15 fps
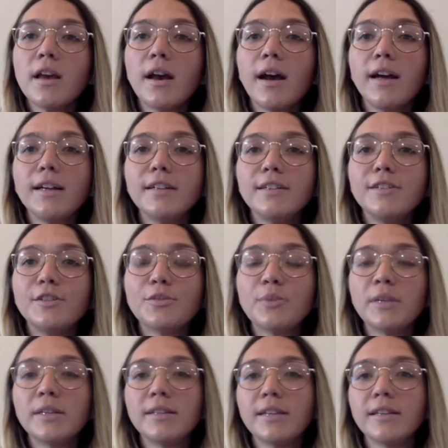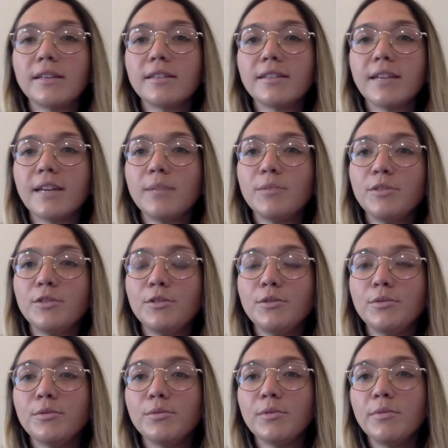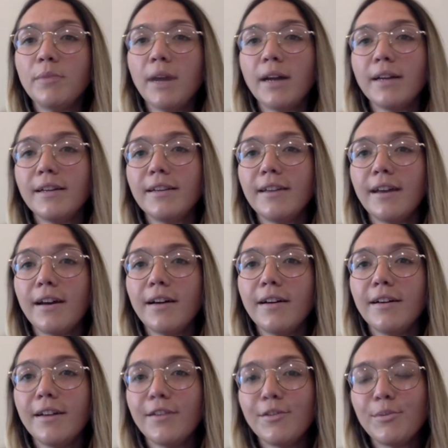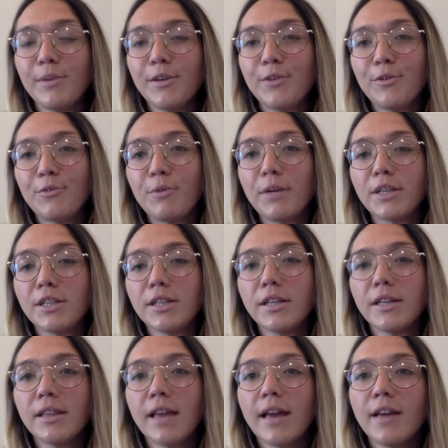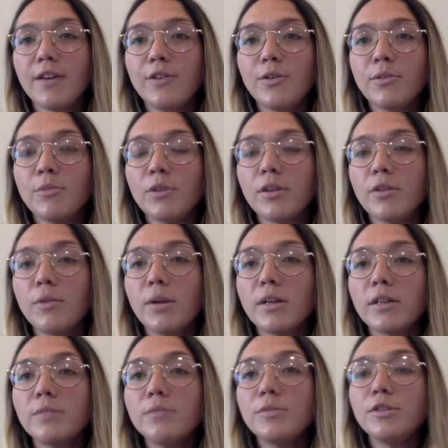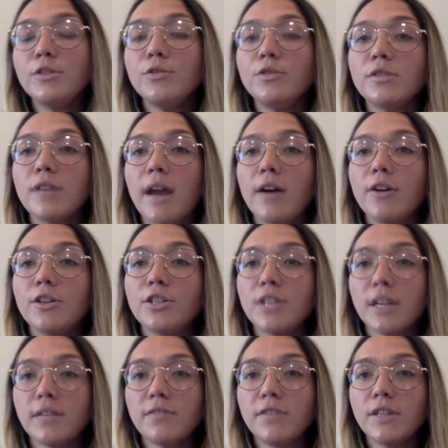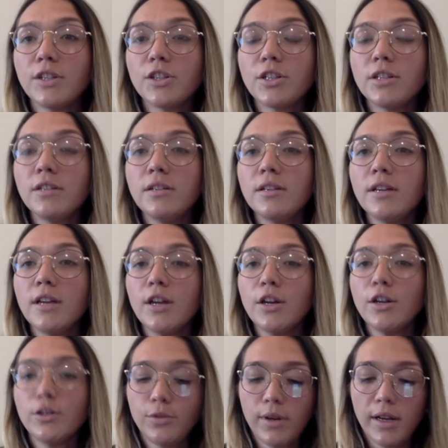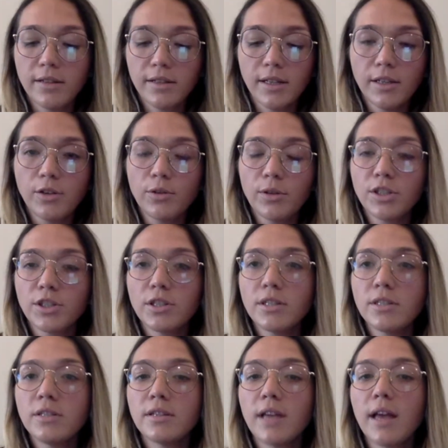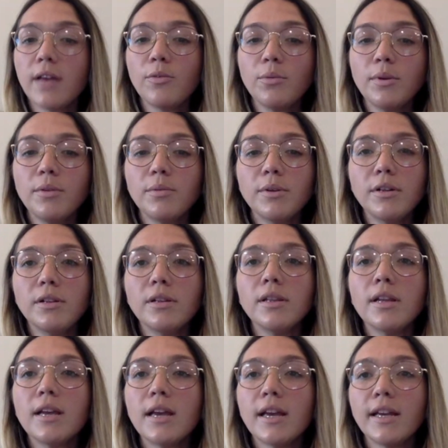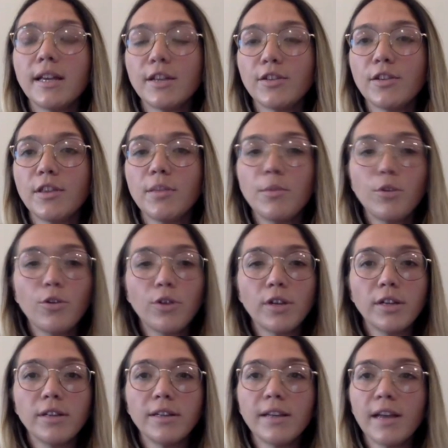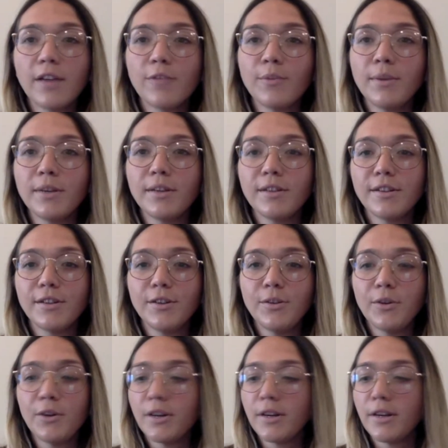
I just want to take this time to remind everybody who's watching that you are more than welcome to use our chat function to ask any questions, and we will get to them accordingly as we continue on.